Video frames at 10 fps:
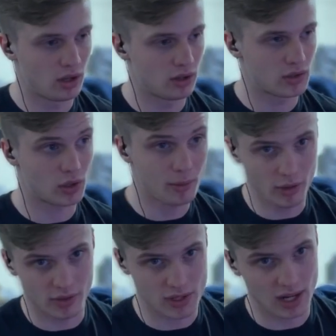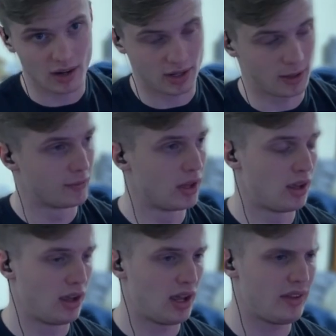so come on, let's get out of here.
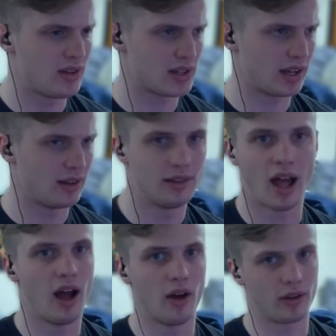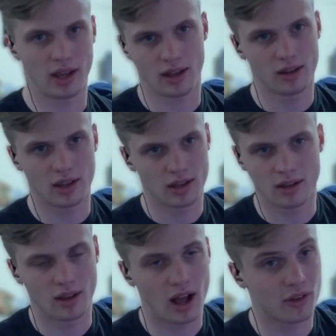And he's like, nah, okay,
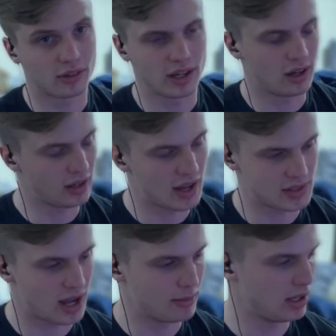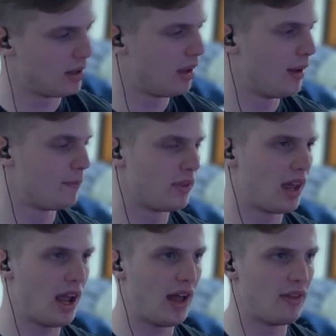I'll stay here, God's got me.
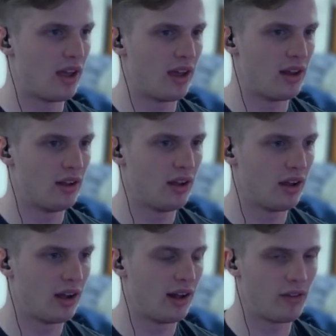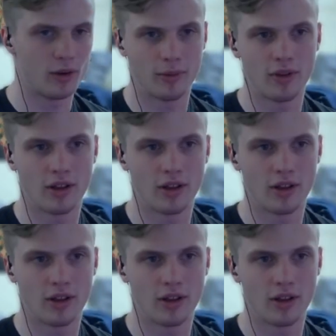And then a little